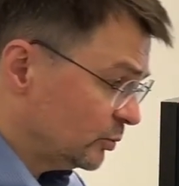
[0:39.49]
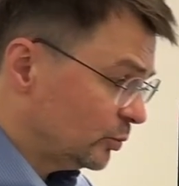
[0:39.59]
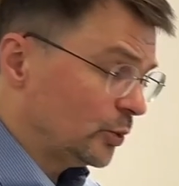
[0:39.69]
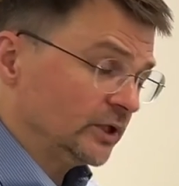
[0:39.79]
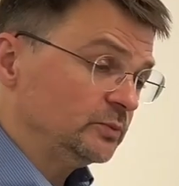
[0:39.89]

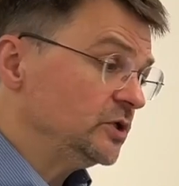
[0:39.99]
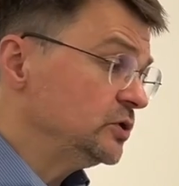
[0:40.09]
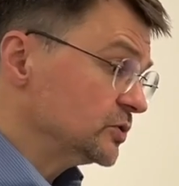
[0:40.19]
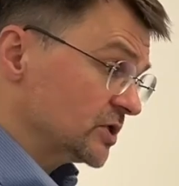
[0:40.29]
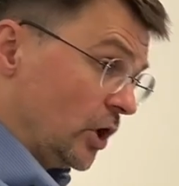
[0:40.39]
what we
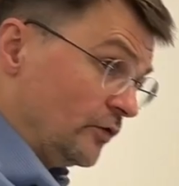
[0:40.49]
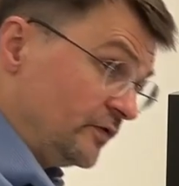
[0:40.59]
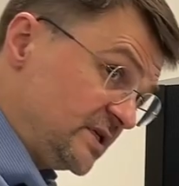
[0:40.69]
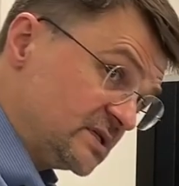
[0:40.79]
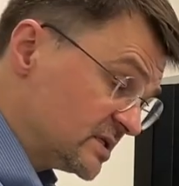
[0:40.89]
use on
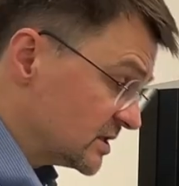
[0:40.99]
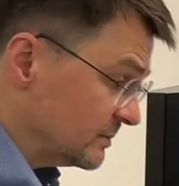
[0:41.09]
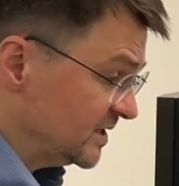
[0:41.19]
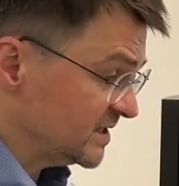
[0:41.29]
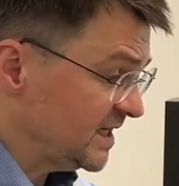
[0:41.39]
this system
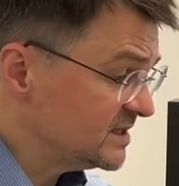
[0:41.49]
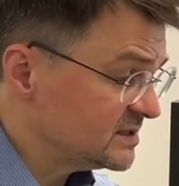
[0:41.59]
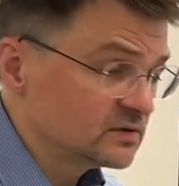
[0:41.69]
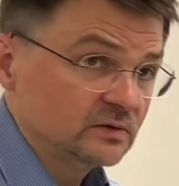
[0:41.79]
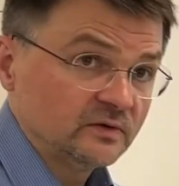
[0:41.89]
is
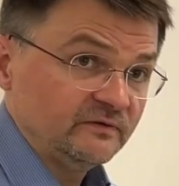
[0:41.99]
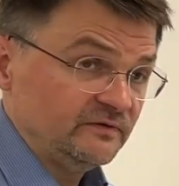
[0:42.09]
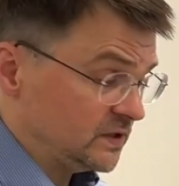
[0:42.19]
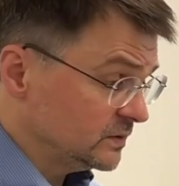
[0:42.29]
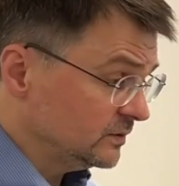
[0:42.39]

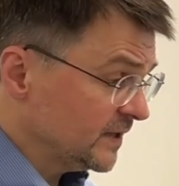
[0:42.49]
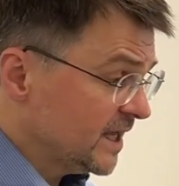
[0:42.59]
AC2V2